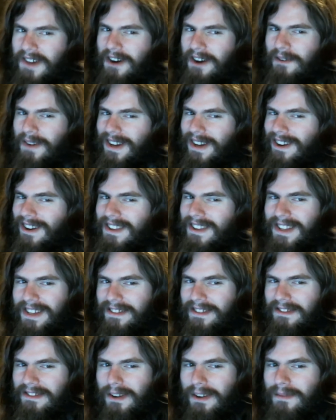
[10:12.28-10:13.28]
going on
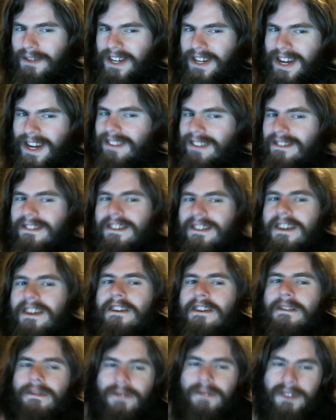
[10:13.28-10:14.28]
these subjects
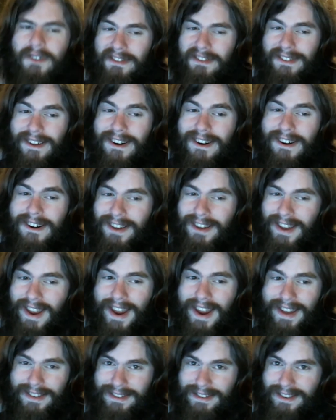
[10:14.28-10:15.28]
for as long
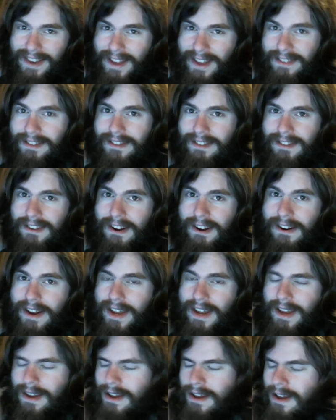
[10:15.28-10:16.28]
as
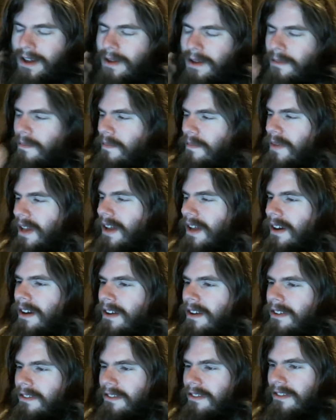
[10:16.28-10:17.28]
necessary,
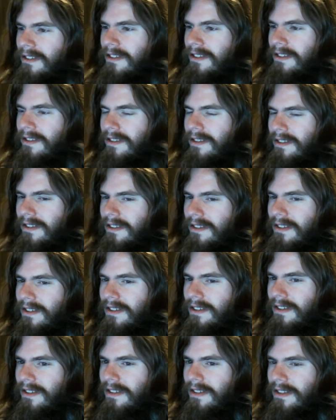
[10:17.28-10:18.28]
because
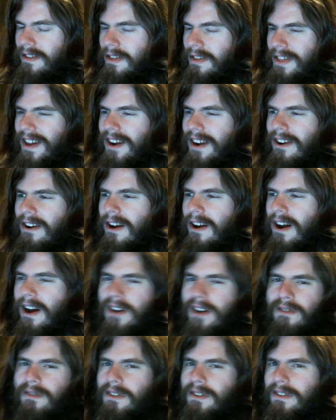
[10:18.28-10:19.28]
there are
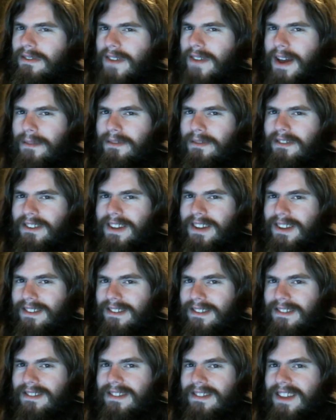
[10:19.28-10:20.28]
hundreds of
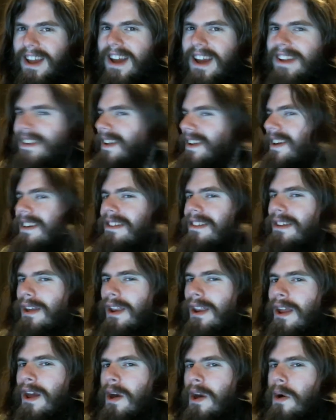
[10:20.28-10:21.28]
Epsteins. The idea
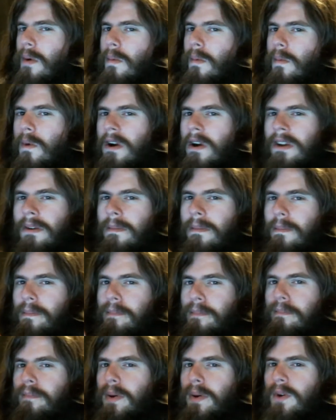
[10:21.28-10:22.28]
that one
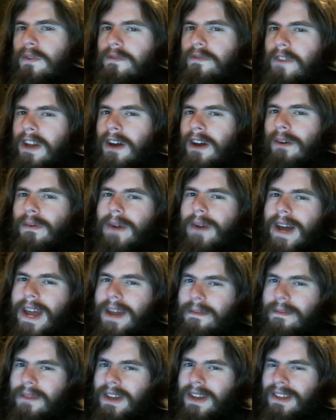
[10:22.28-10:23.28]
poofing
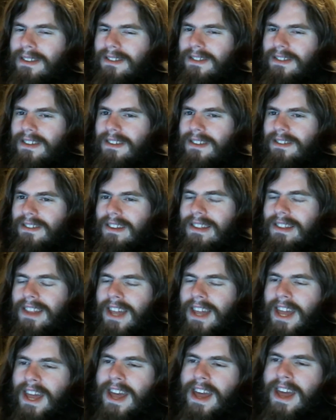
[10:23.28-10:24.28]
away means that
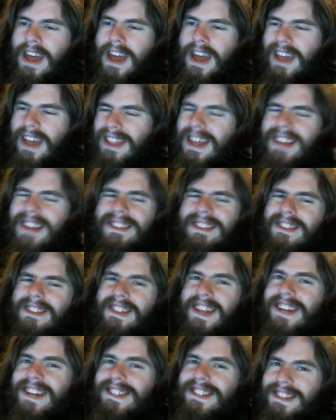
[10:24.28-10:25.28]
suddenly, and that's
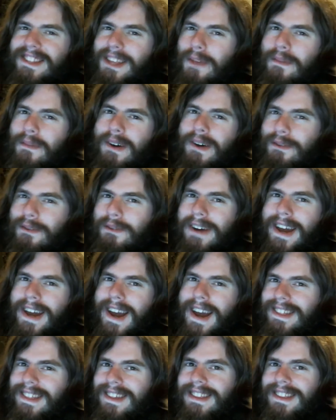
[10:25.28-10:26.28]
allegedly, by the way,
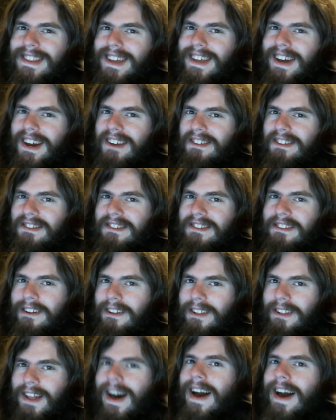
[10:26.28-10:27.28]
I think the guy is still
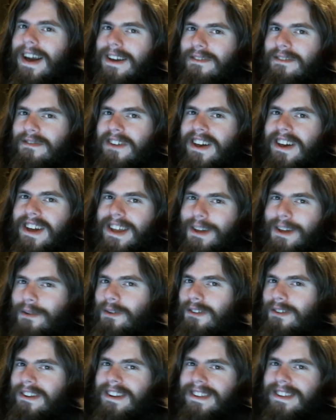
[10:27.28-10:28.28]
alive. He
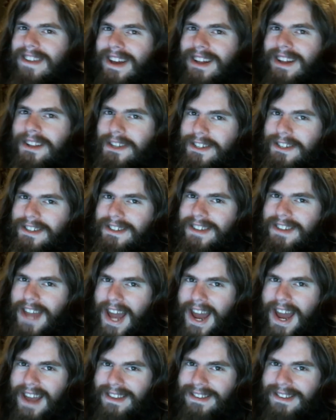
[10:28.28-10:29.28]
was an intelligence
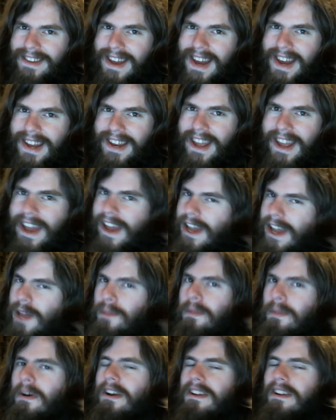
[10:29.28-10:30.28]
asset. He
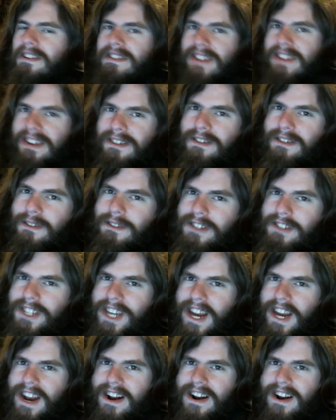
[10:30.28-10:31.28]
bought a dental
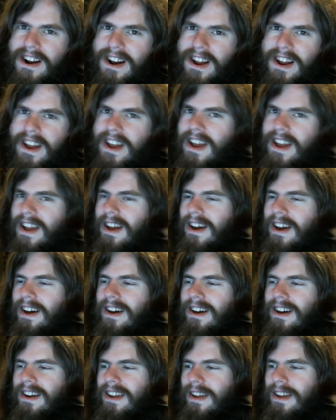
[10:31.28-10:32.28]
chair.
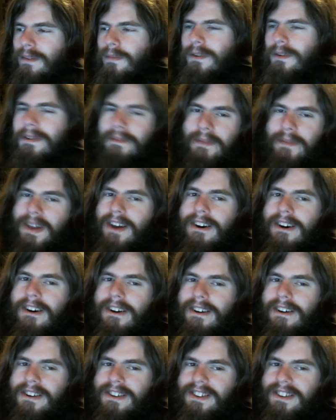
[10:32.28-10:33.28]
Uh, it wouldn't be
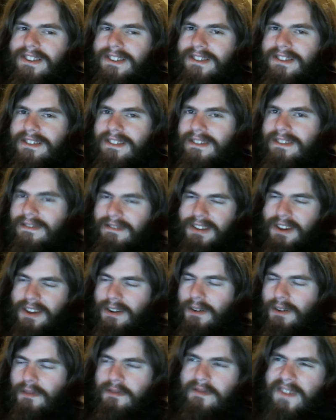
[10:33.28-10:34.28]
hard to just, you
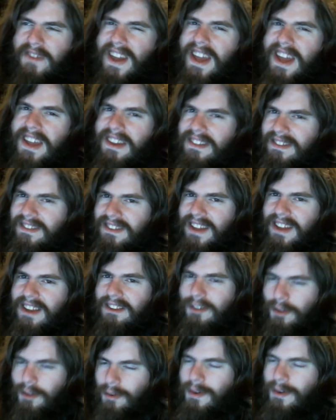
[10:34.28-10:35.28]
know, fake his
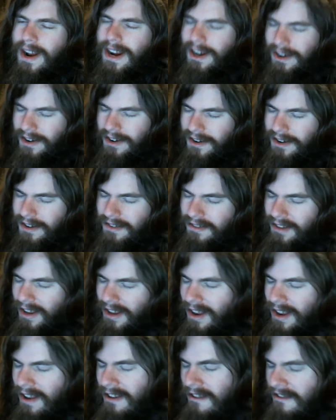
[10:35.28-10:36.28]
dental records and